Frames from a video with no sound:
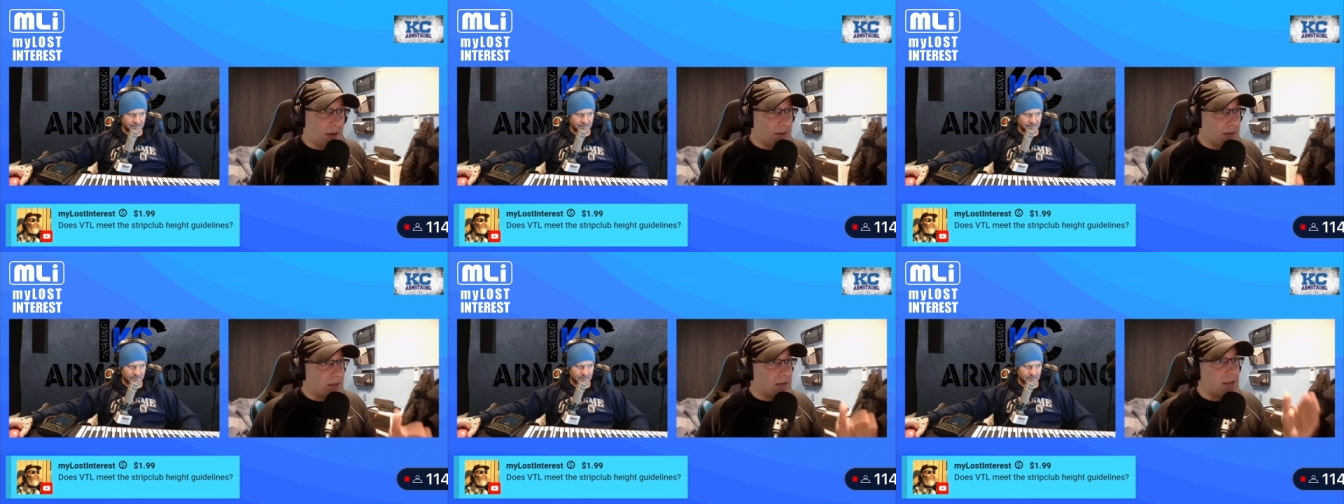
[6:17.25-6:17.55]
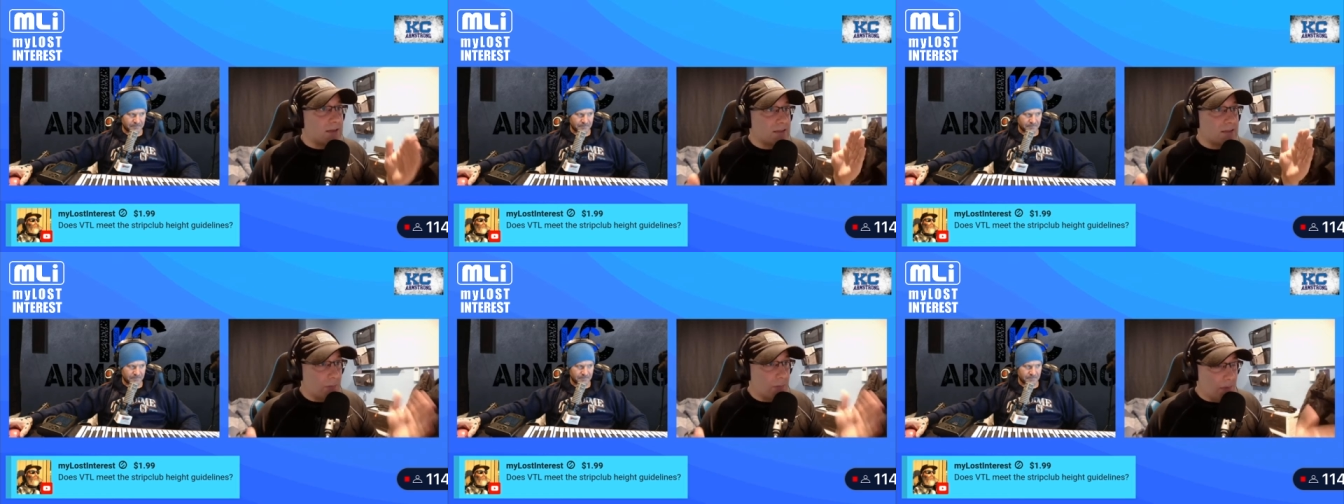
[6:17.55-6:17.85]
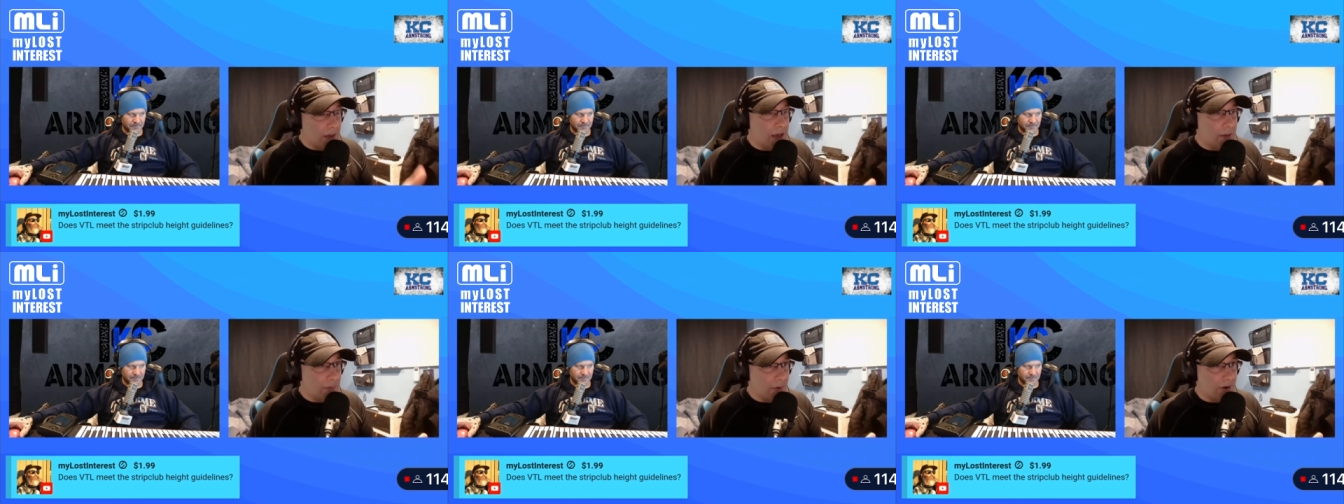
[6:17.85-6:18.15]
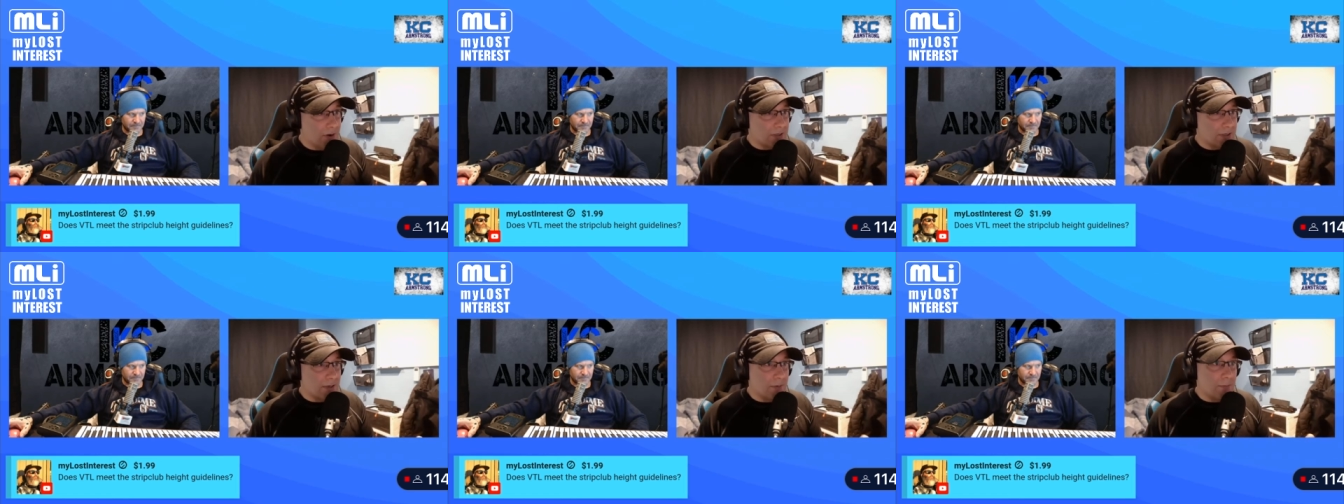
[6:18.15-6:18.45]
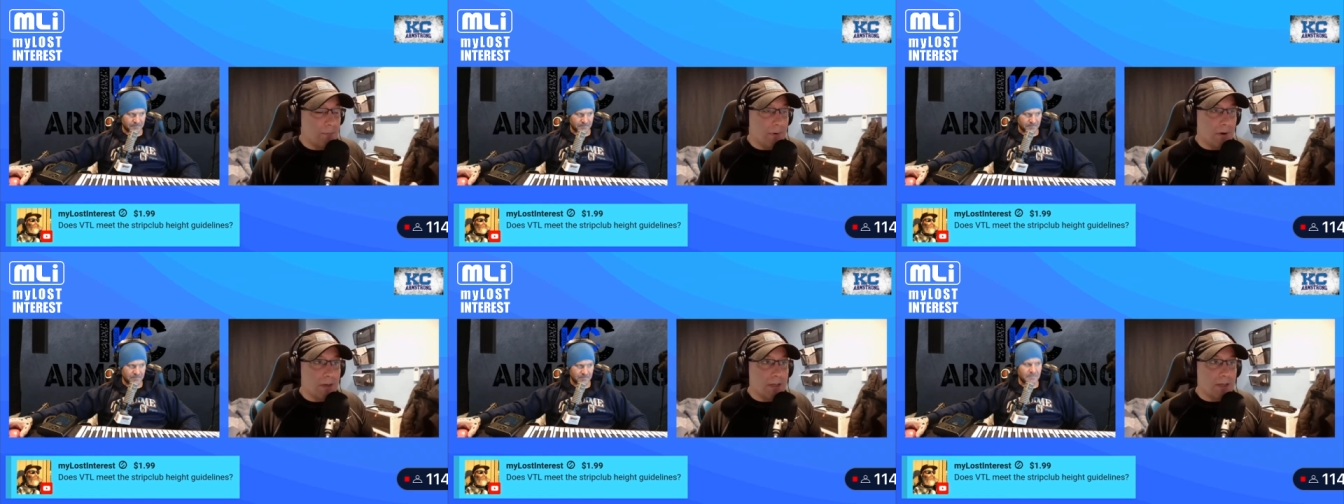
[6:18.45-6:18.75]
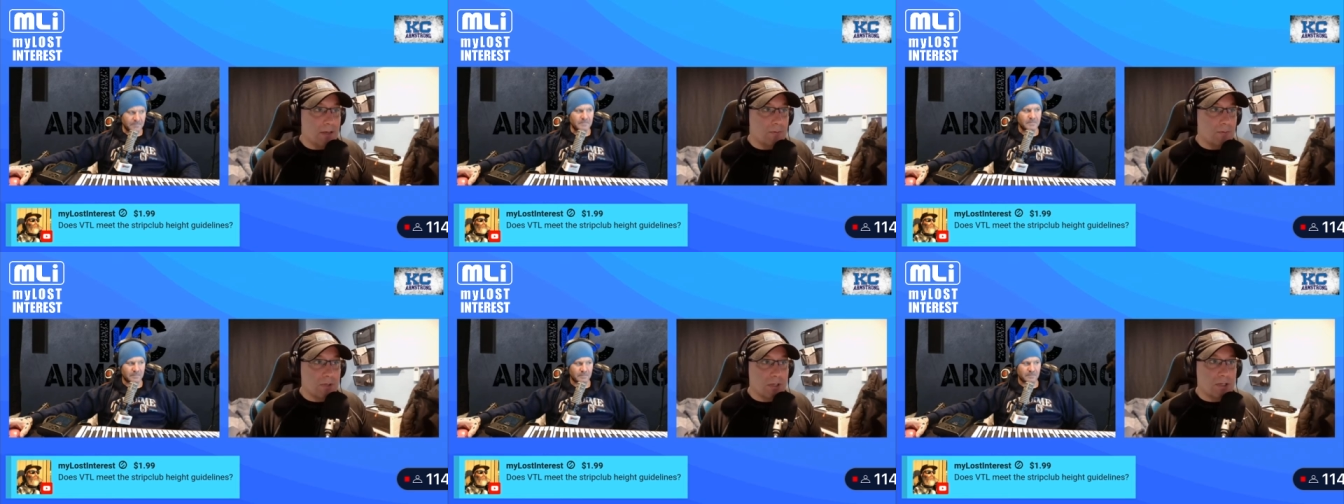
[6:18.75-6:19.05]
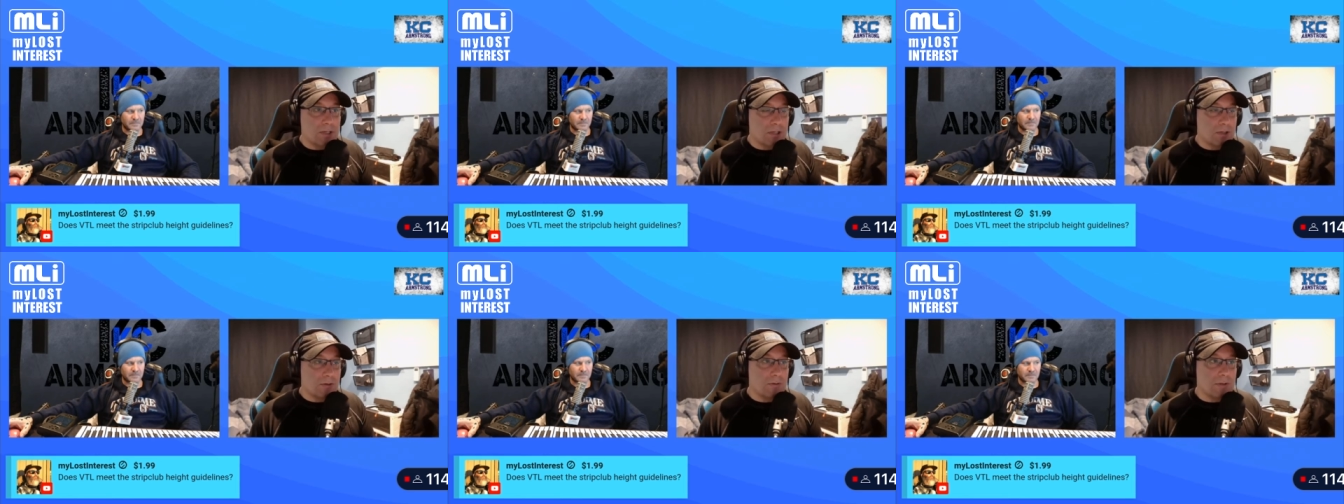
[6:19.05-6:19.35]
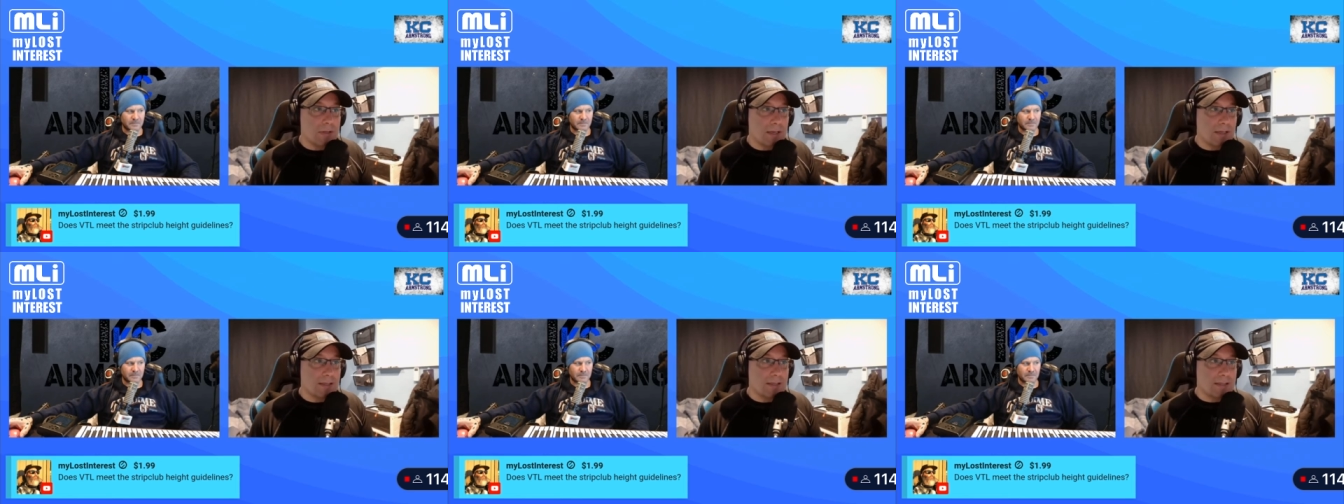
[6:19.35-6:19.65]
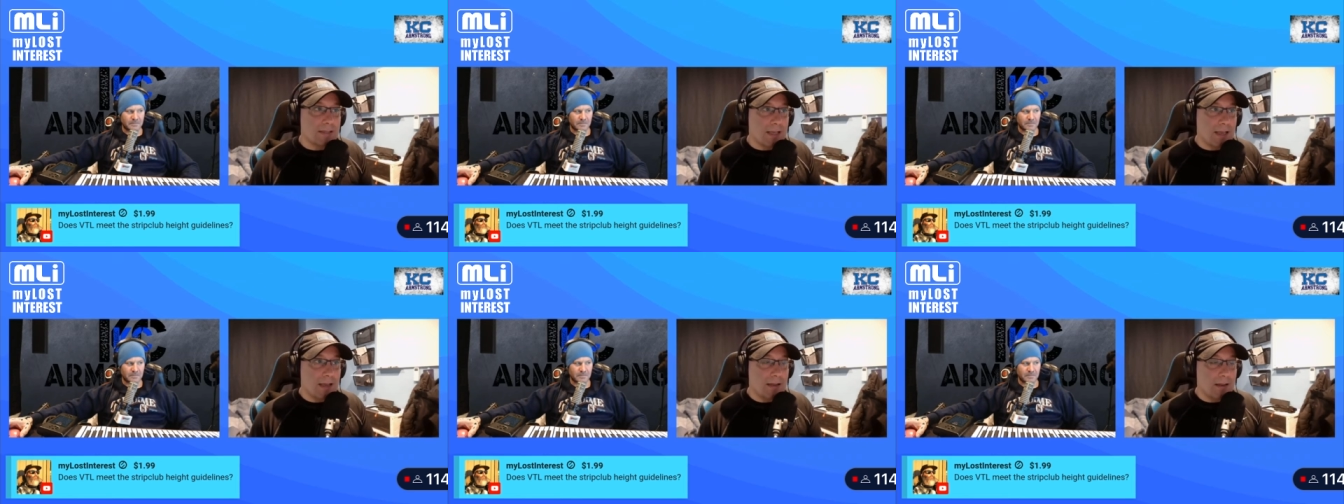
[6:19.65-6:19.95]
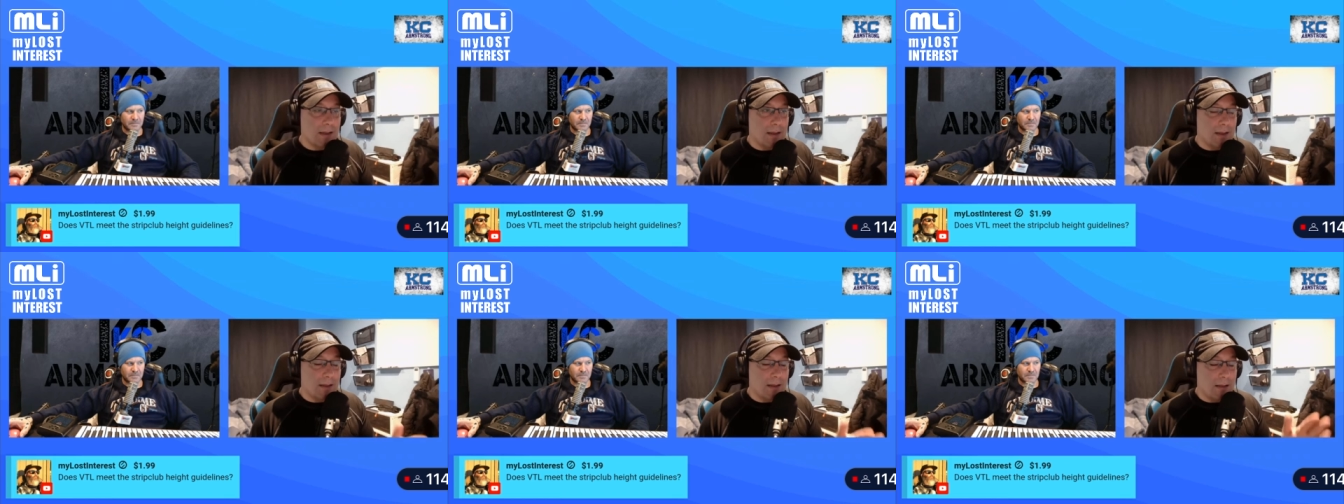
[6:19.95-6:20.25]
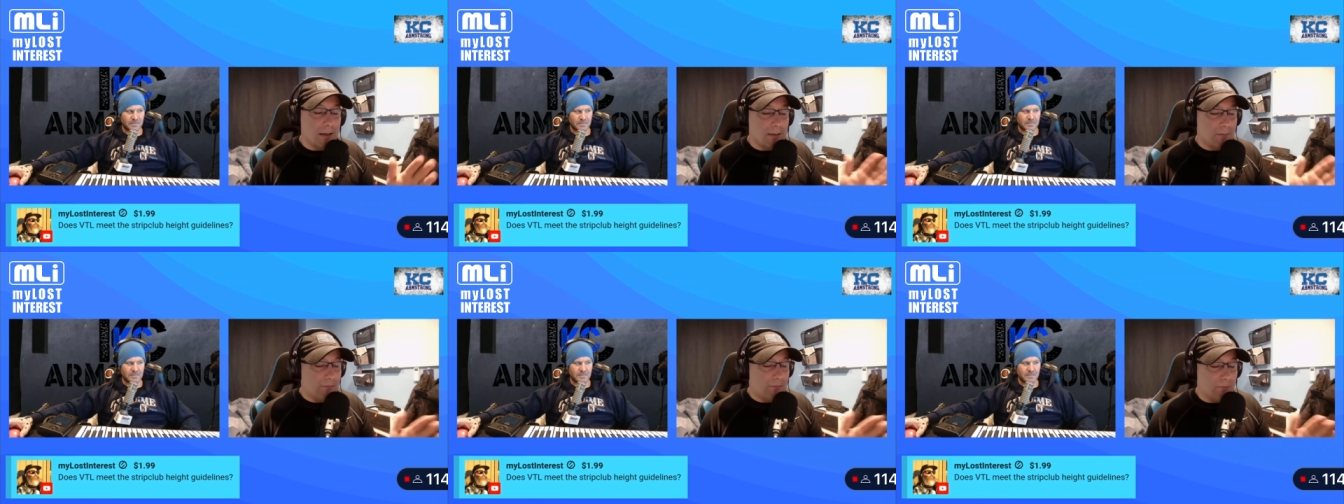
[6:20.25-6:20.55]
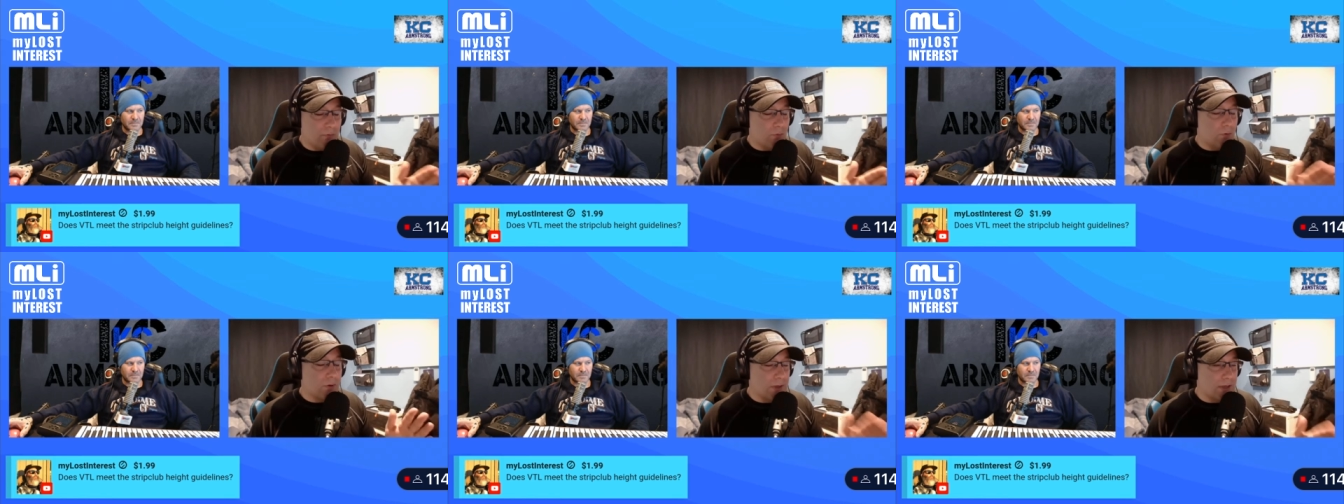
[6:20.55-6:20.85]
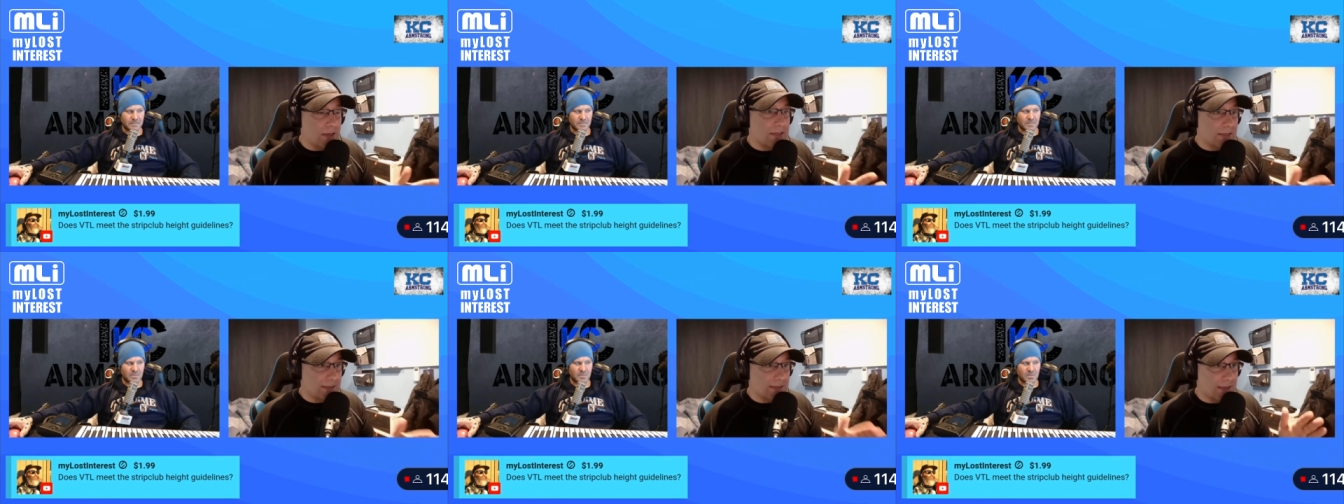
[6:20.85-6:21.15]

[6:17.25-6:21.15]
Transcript: Not that he's a bad person, but he was just too thin-skinned for this